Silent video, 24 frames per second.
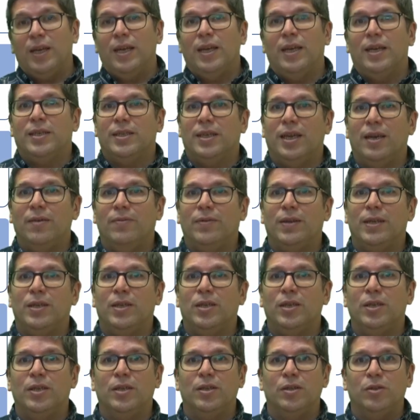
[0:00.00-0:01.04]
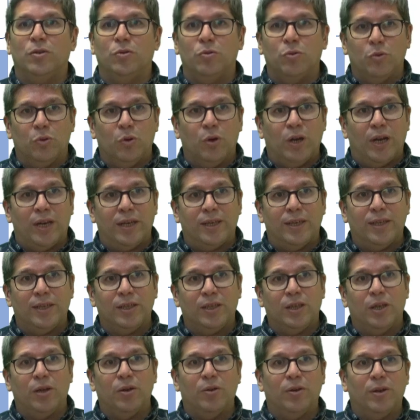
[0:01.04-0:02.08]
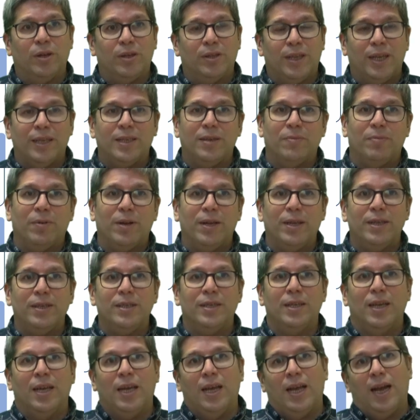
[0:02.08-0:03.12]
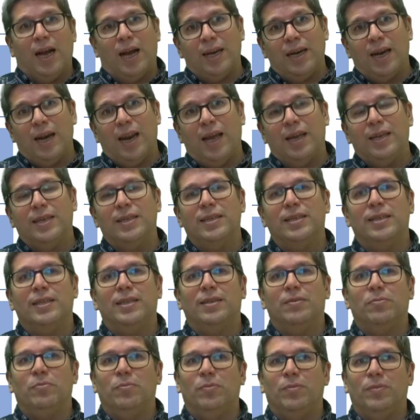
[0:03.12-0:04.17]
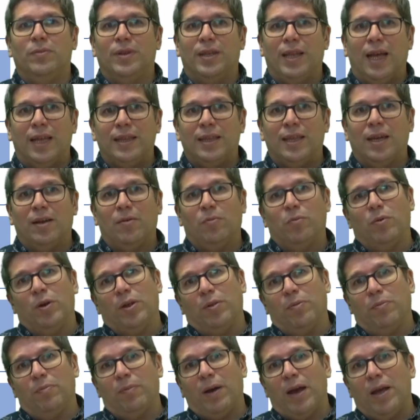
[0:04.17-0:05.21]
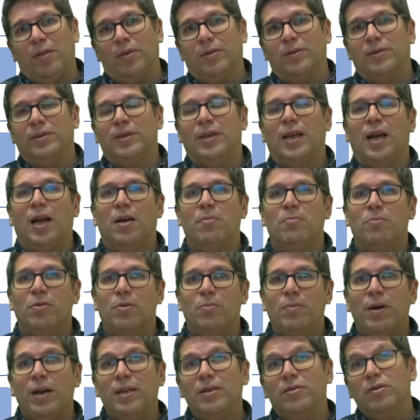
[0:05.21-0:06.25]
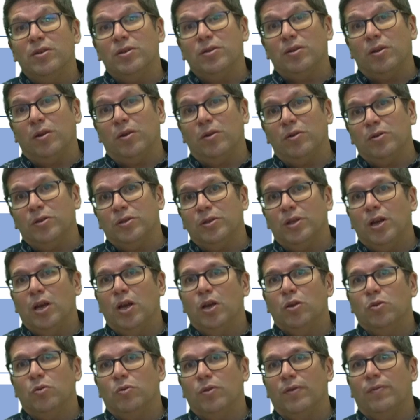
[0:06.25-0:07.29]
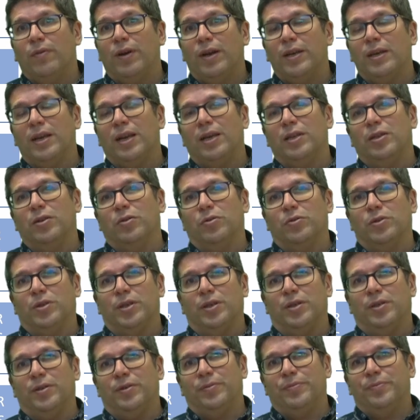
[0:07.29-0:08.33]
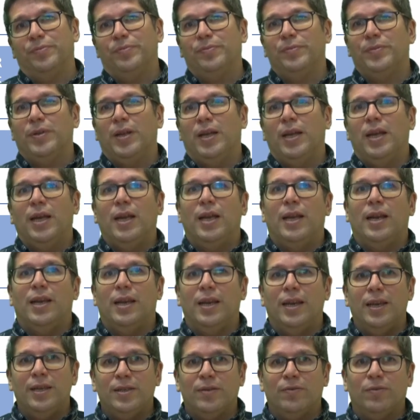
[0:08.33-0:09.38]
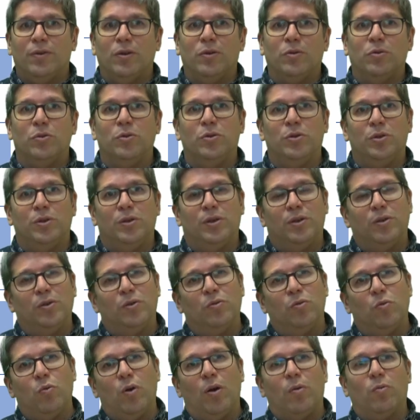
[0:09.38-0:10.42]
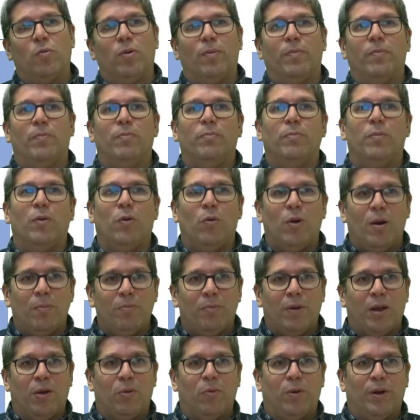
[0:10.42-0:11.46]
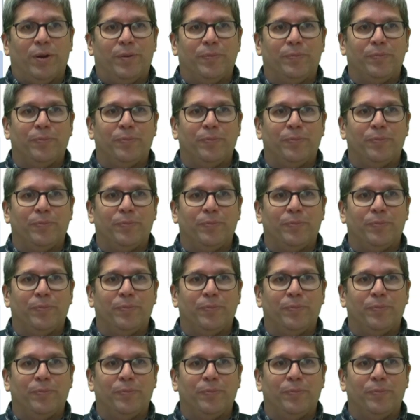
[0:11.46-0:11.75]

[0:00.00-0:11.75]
save it into an SQL database, analyze data with Python, and provide results to the final user. Let's focus one by one.